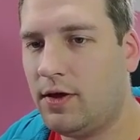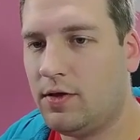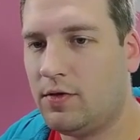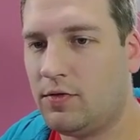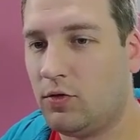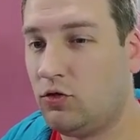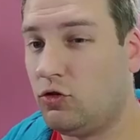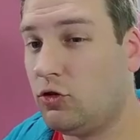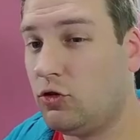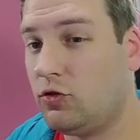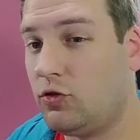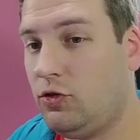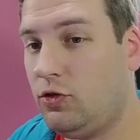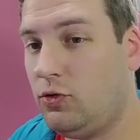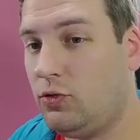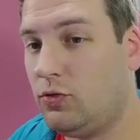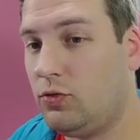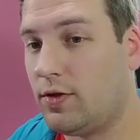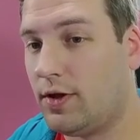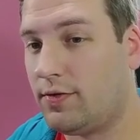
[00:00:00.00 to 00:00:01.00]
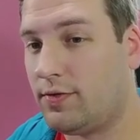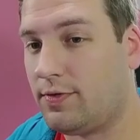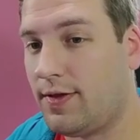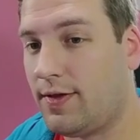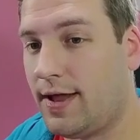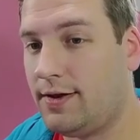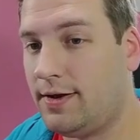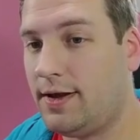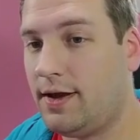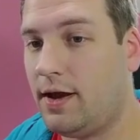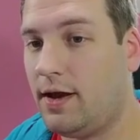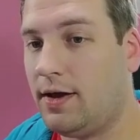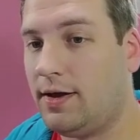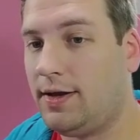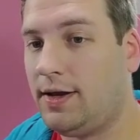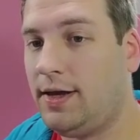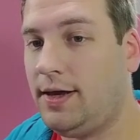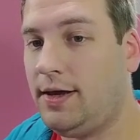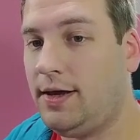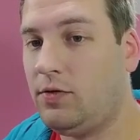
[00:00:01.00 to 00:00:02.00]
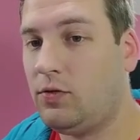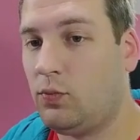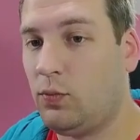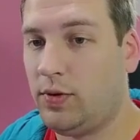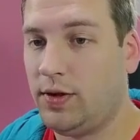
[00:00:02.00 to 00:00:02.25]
So just use ascending IDs.